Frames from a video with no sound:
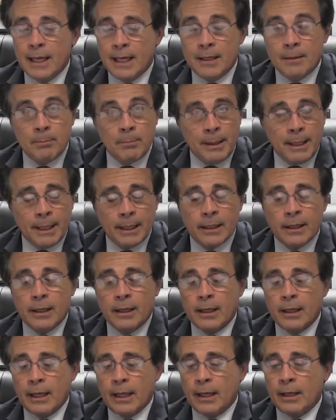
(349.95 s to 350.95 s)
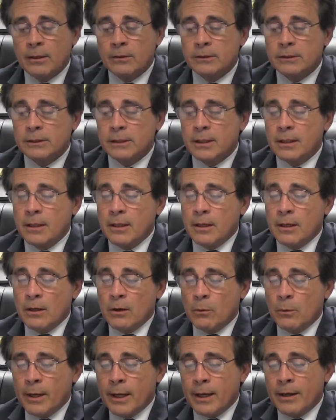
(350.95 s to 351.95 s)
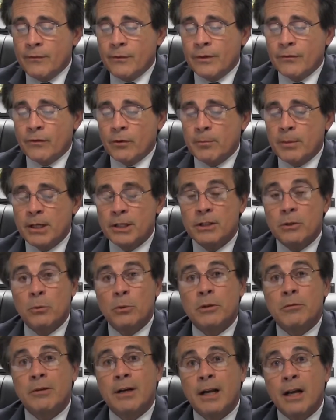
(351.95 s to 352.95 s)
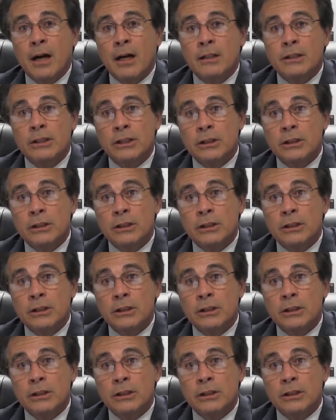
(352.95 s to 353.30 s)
and banking accounts. We have information with regard